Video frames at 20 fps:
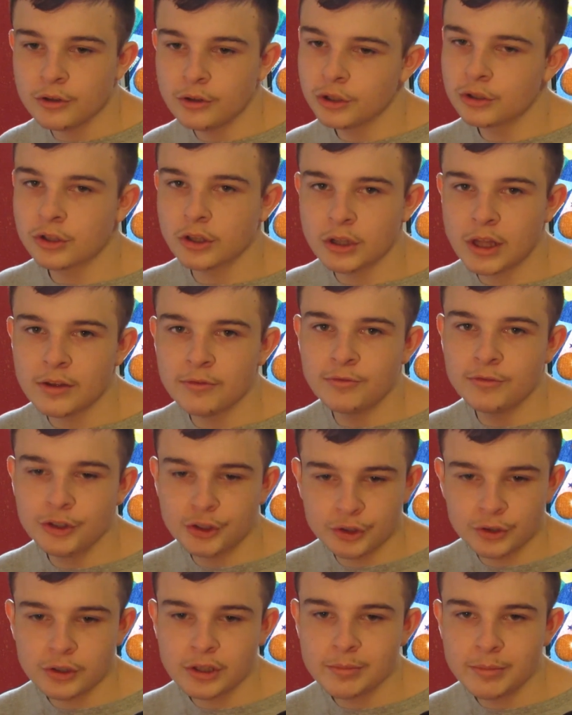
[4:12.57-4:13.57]
It looks a lot
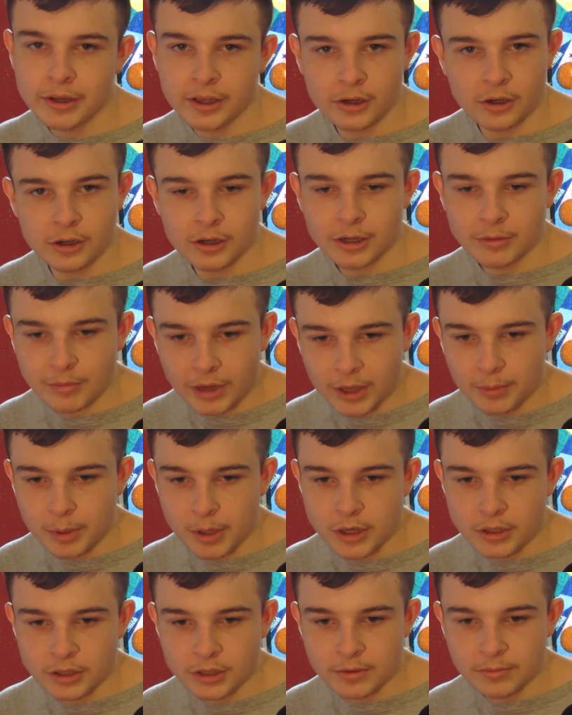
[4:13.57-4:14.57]
visually better, in my
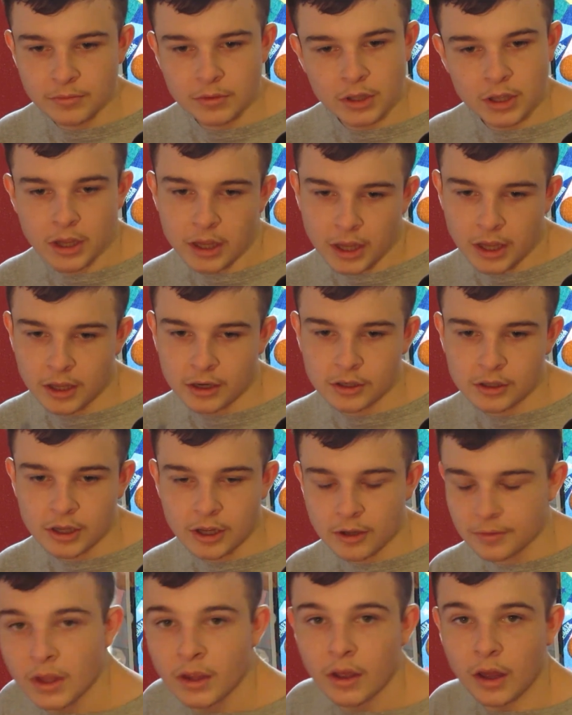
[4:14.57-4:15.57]
opinion. And
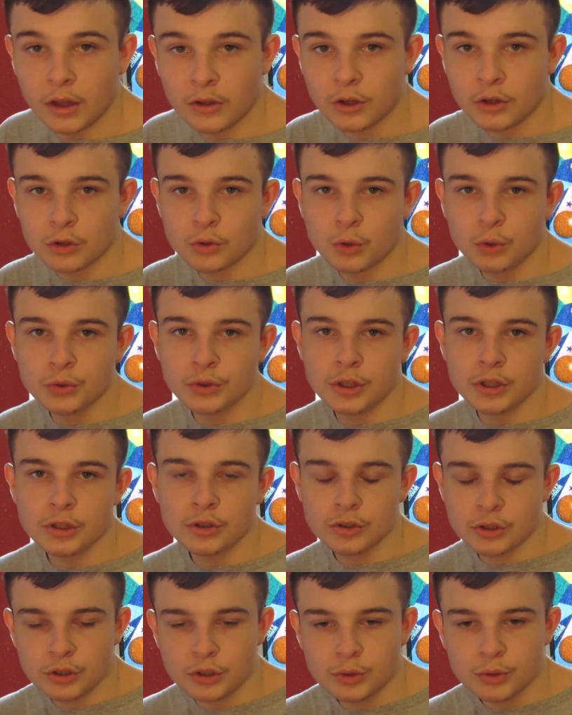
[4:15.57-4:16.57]
yeah, another cool thing you
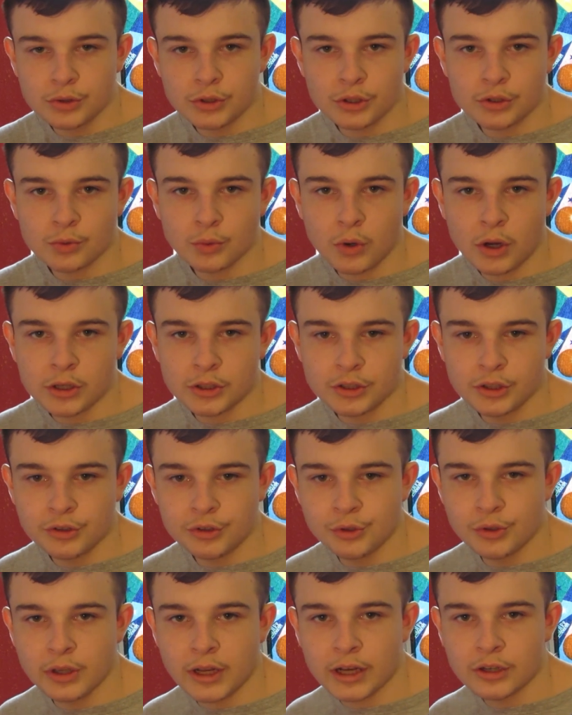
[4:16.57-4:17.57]
can do with this watch is
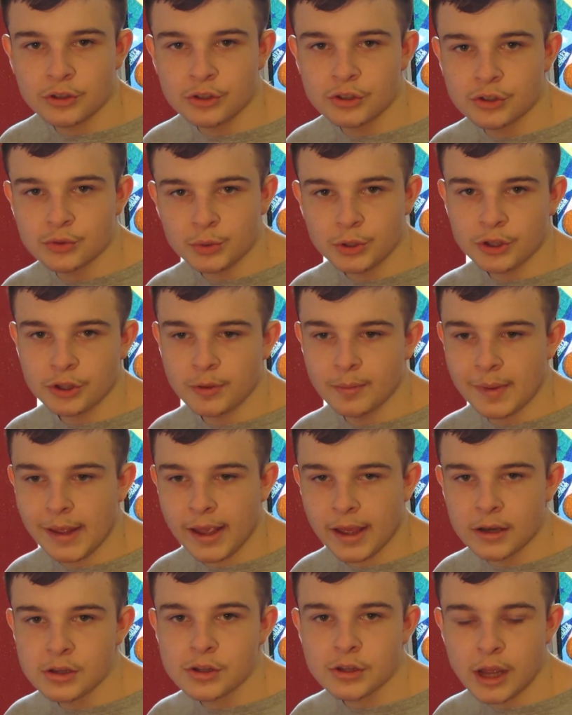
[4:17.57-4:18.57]
you can actually switch the
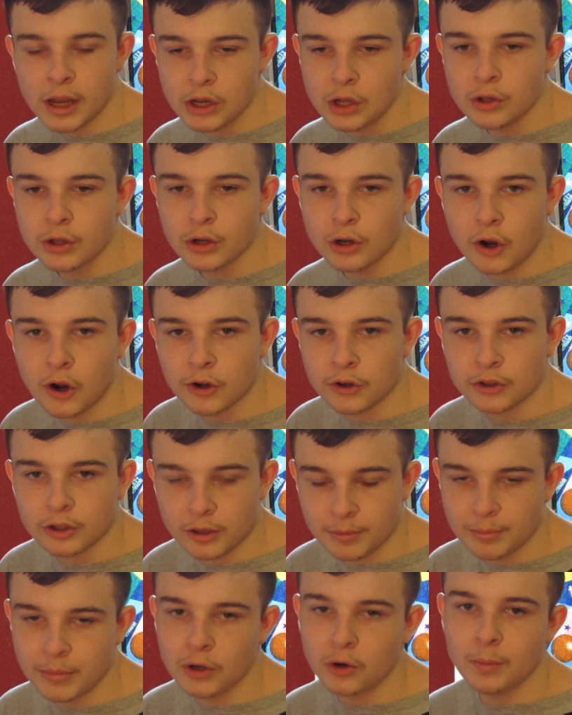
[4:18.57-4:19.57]
bands. I know there are
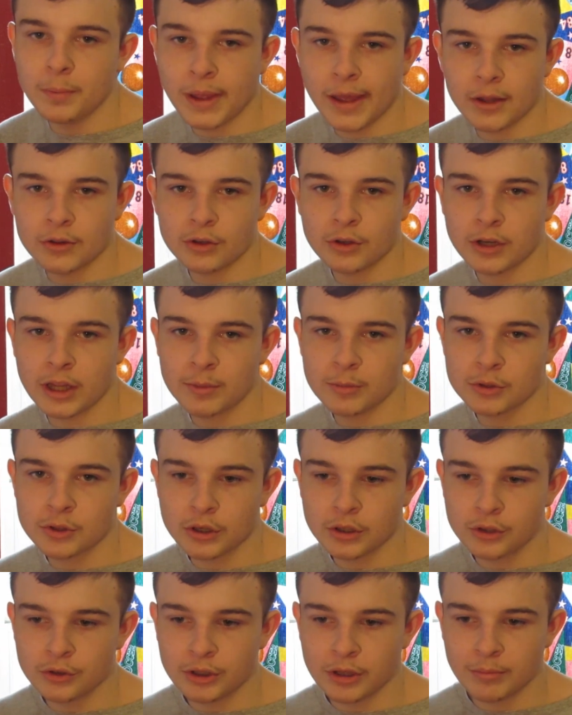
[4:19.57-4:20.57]
some metal bands on
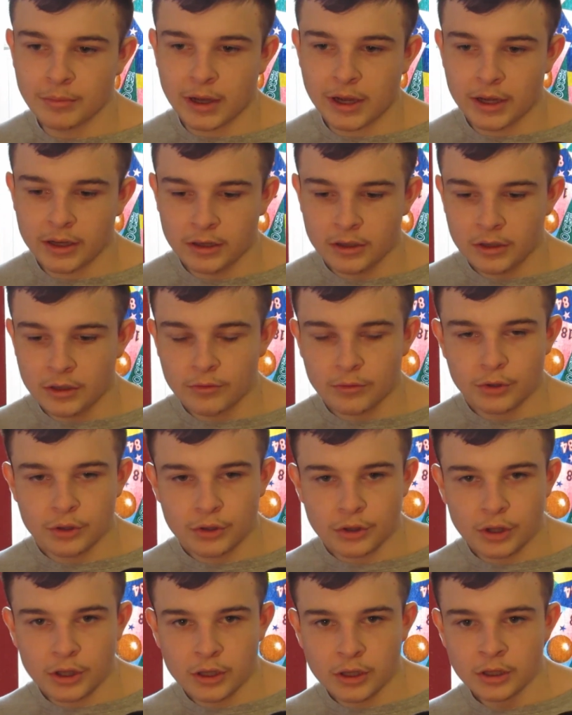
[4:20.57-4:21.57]
Amazon you can buy for this
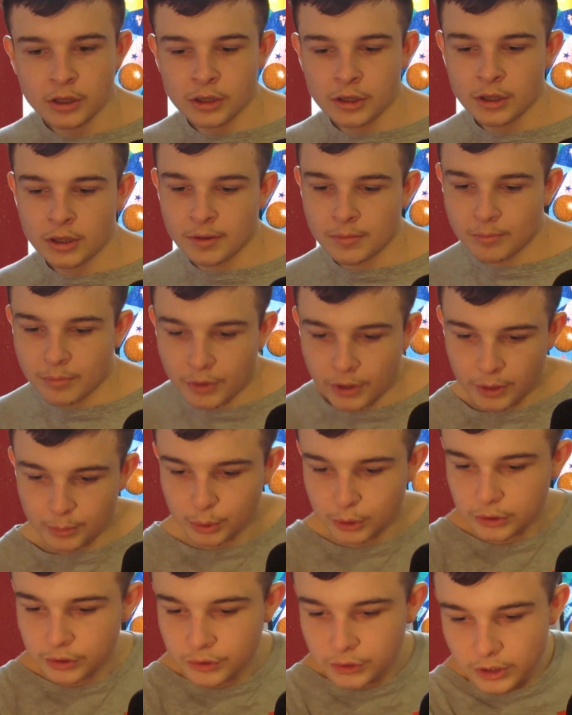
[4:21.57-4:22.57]
thing, but
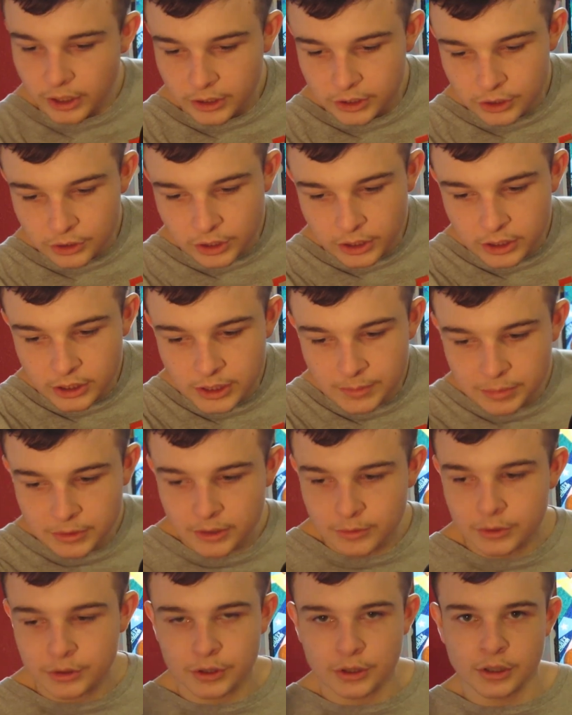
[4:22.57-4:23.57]
personally I just like keeping it
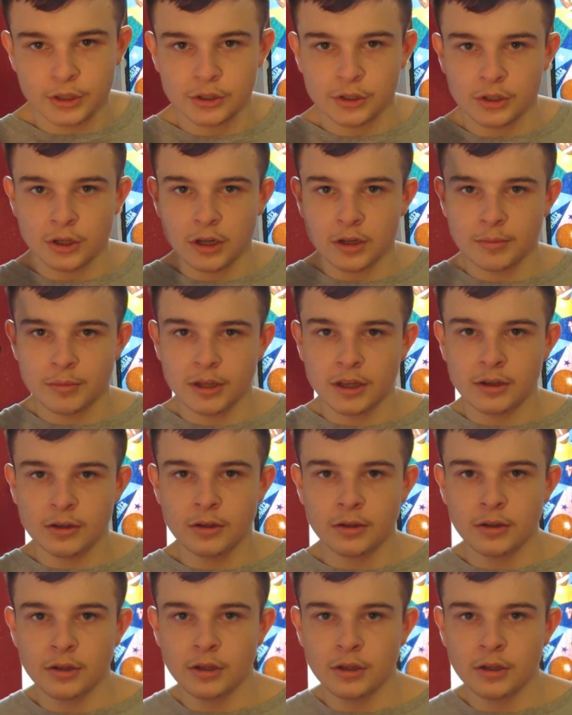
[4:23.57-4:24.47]
with the stock band.